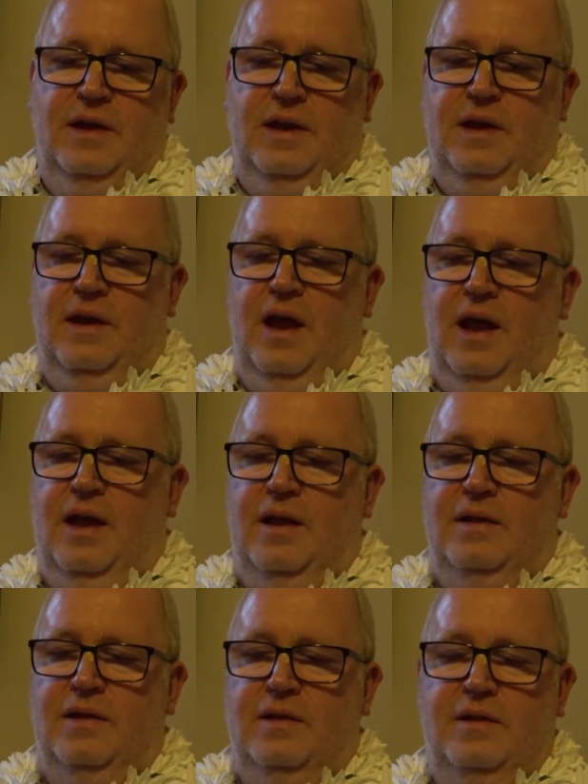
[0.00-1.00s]
in
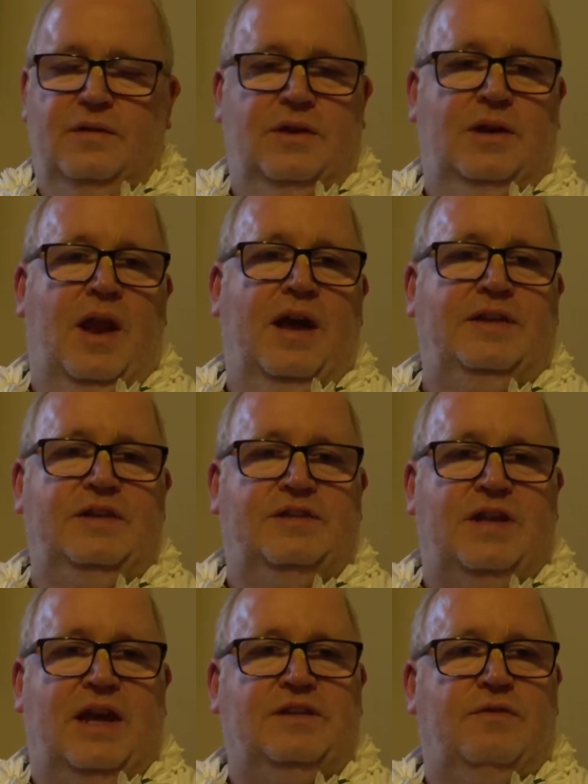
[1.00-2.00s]
the United
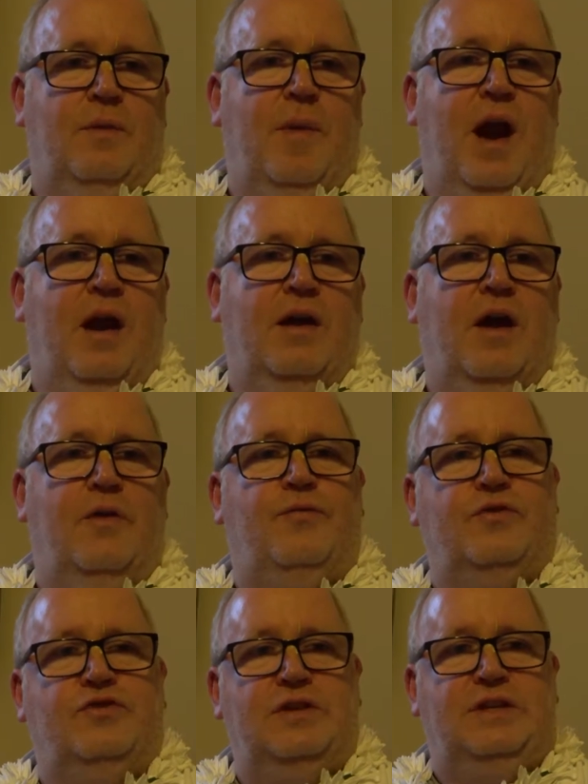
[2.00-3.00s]
States of America
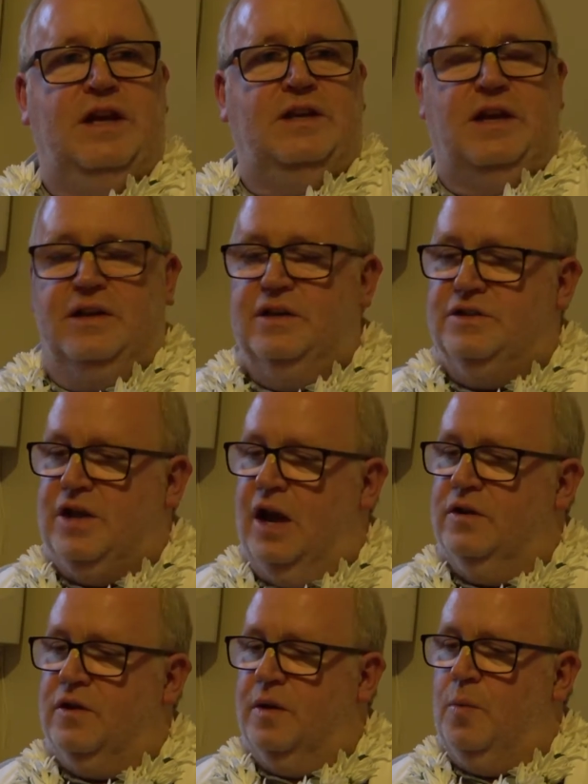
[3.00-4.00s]
for Sri Chaitanya
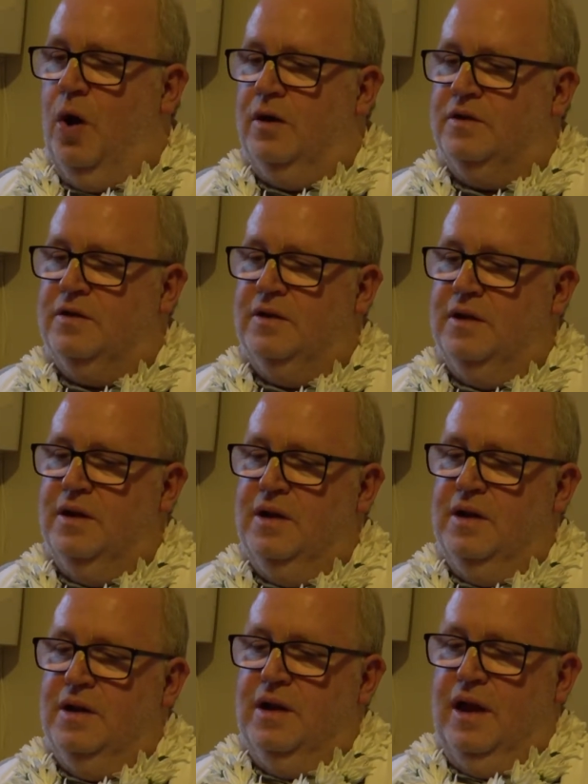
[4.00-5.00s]
Sarasvat Math,
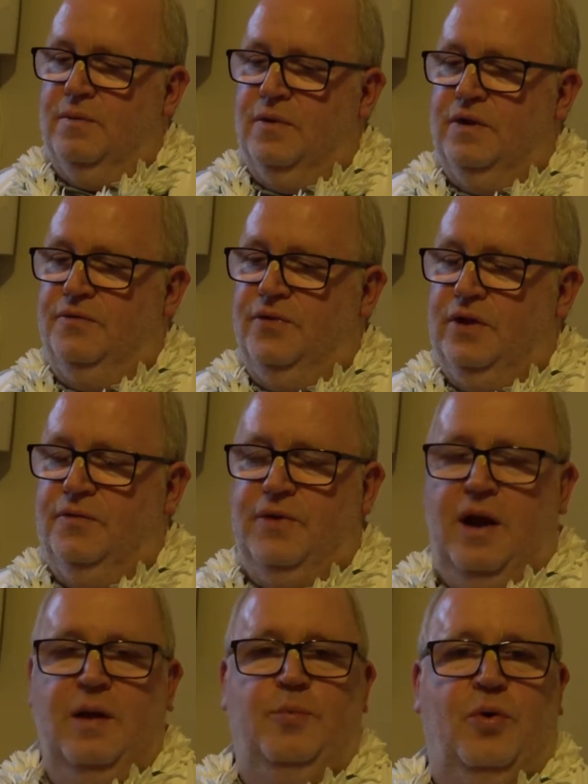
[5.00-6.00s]
and we feel
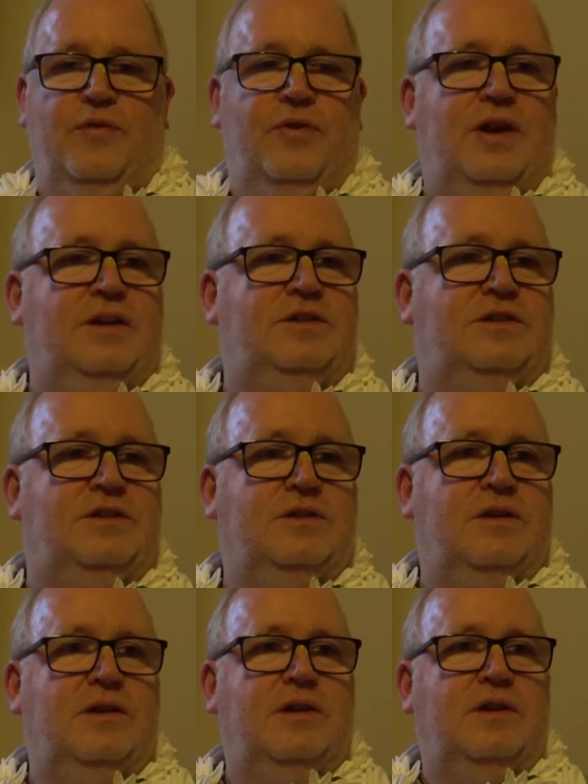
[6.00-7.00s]
very privileged
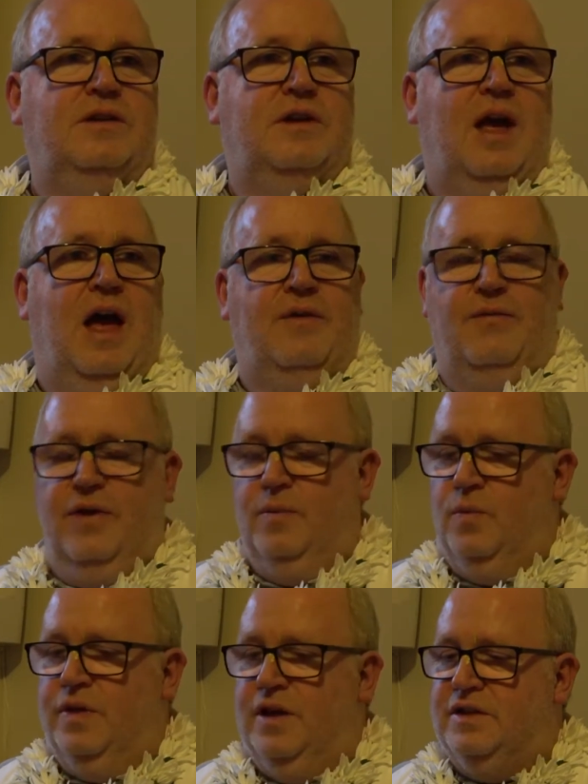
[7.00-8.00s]
to have
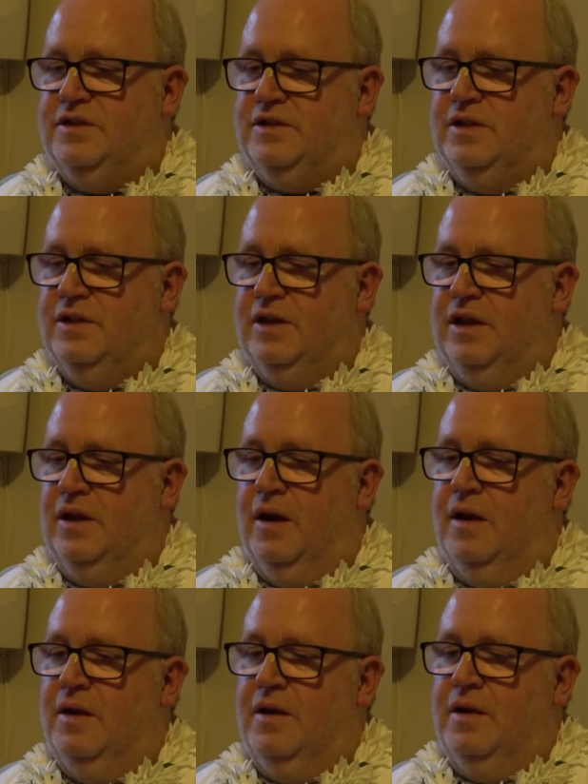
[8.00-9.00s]
him with us
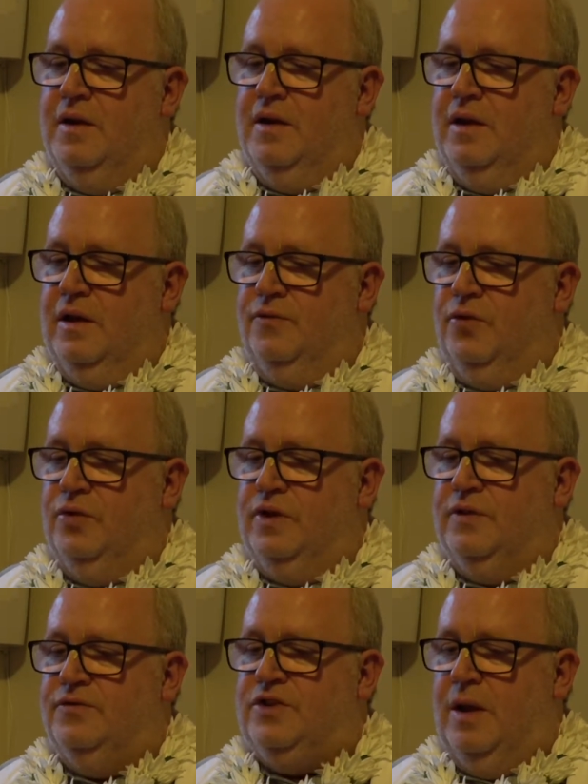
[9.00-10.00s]
here. If you
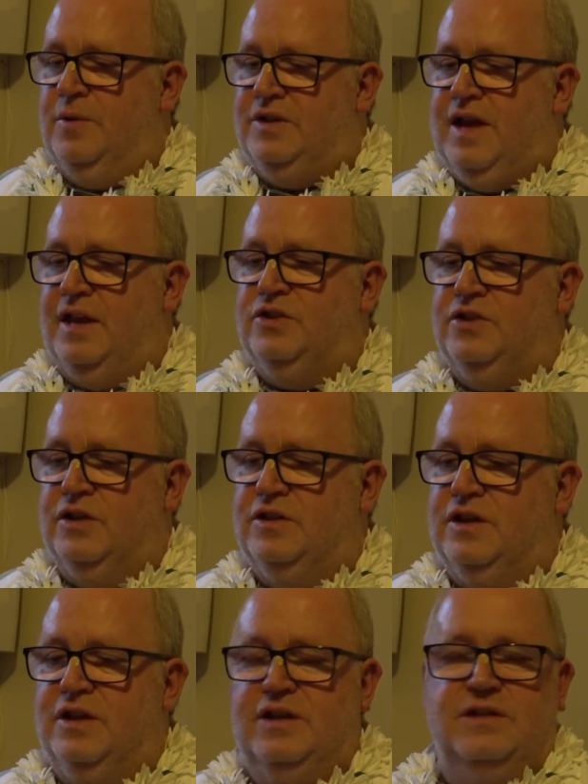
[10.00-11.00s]
give some attention
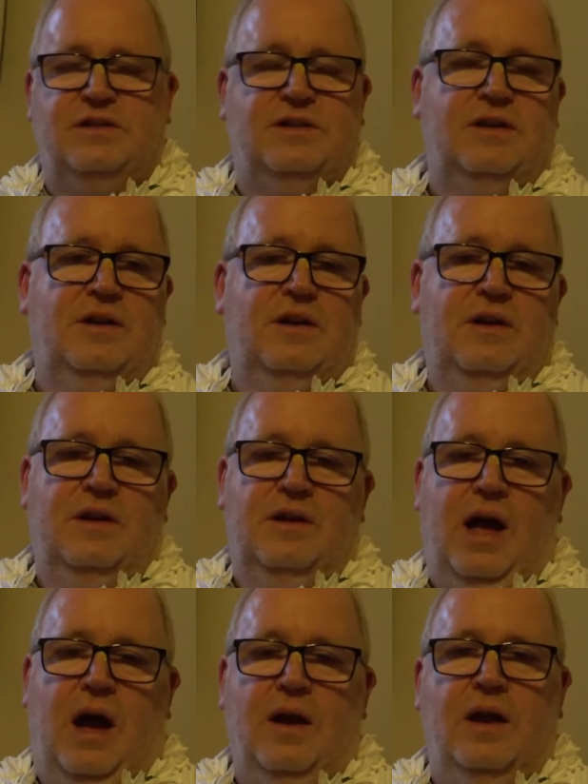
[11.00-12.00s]
to his
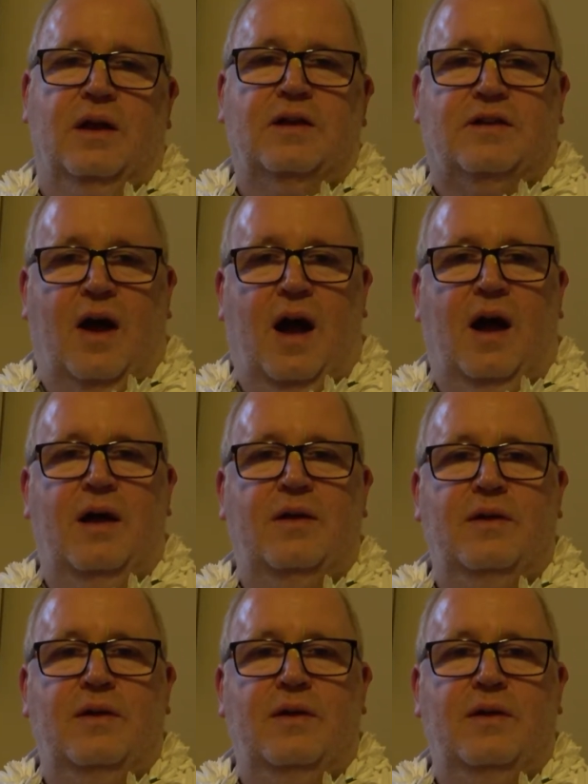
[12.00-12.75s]
Harikata,